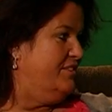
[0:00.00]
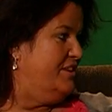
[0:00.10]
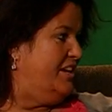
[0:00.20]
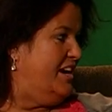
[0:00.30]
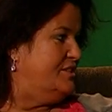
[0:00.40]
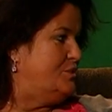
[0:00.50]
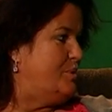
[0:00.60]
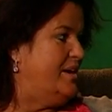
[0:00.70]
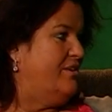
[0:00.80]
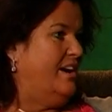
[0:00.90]
in the United
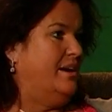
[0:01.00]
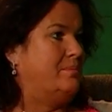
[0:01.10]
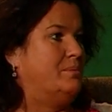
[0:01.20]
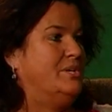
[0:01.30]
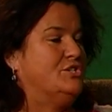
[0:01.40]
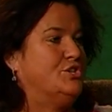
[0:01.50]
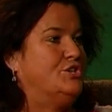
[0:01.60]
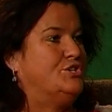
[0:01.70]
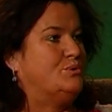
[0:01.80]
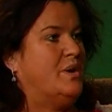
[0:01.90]
Way grant, I mean, we
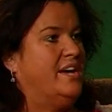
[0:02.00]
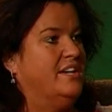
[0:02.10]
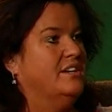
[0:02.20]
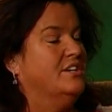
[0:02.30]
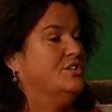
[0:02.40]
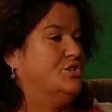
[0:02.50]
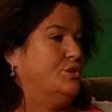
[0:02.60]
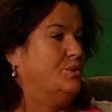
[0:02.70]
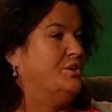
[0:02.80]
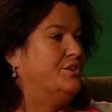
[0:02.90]
turned away
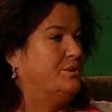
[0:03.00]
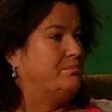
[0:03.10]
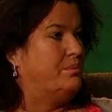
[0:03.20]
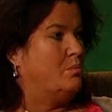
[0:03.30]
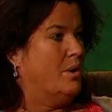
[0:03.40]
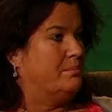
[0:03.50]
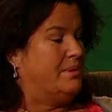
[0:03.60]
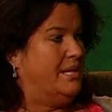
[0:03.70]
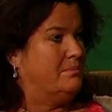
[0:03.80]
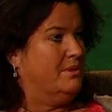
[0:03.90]
201
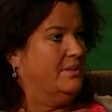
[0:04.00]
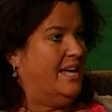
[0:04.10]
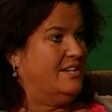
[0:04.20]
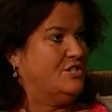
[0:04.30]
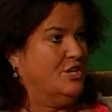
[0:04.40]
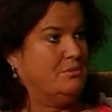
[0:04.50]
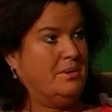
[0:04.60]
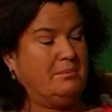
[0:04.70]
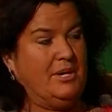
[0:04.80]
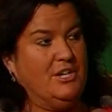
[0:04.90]
people last year
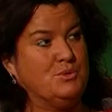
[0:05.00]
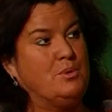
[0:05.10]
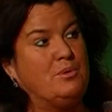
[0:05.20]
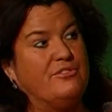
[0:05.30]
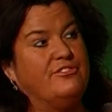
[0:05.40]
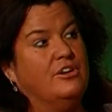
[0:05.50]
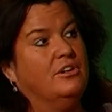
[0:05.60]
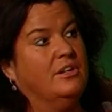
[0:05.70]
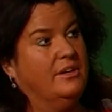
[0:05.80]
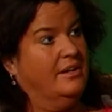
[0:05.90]
because we were
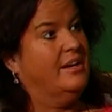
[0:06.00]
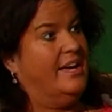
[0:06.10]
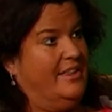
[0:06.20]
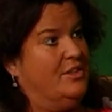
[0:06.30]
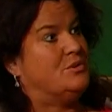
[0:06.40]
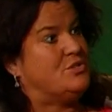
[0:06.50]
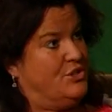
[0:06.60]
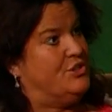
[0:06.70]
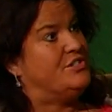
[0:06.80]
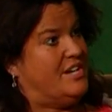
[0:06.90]
full at those
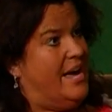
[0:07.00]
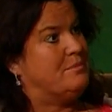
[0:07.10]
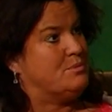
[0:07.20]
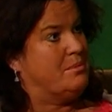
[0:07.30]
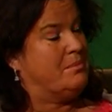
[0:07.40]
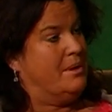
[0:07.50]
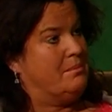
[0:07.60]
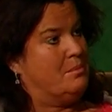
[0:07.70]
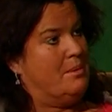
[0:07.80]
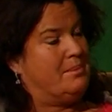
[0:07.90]
certain times
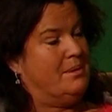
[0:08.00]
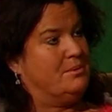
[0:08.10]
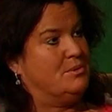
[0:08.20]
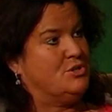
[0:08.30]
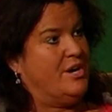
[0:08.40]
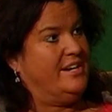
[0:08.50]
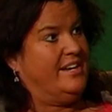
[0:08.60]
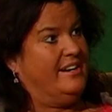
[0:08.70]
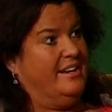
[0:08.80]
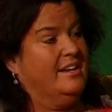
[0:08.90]
when people were trying to
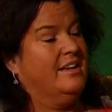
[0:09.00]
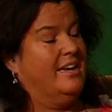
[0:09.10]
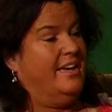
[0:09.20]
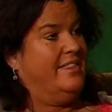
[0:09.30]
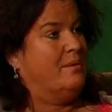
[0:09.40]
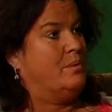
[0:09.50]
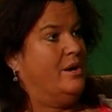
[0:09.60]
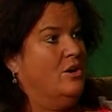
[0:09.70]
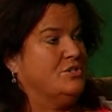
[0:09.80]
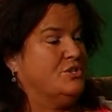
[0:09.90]
get in. And then we
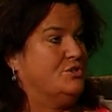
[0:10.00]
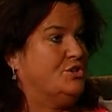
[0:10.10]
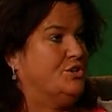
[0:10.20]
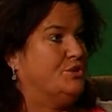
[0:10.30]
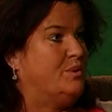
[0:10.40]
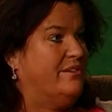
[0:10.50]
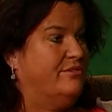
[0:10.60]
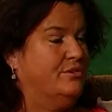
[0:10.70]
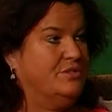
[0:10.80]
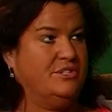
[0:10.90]
also turned away
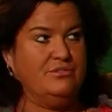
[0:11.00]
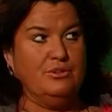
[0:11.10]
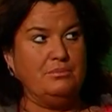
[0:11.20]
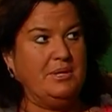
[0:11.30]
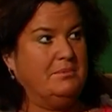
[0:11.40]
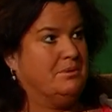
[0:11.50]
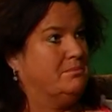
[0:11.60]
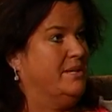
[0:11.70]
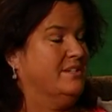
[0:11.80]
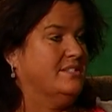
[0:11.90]
44 people
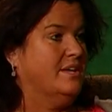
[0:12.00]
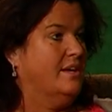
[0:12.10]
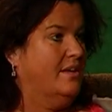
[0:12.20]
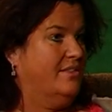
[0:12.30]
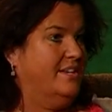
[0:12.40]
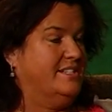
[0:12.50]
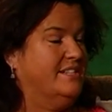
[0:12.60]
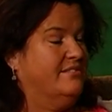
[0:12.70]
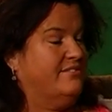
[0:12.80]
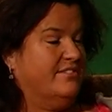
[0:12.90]
because they
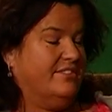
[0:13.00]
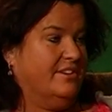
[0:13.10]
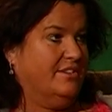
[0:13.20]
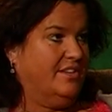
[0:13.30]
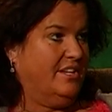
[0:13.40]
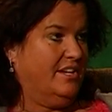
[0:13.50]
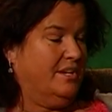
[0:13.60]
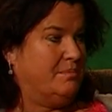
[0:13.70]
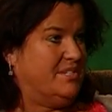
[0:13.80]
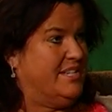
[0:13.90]
didn't fulfill the
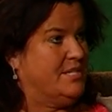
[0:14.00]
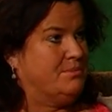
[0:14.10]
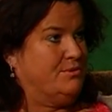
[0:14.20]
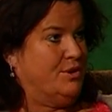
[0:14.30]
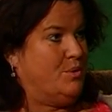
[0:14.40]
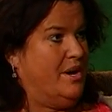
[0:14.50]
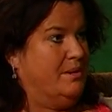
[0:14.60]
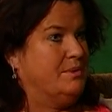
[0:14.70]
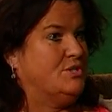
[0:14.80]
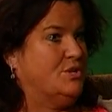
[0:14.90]
assessment
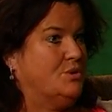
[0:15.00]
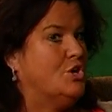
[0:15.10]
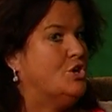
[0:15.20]
requirements. So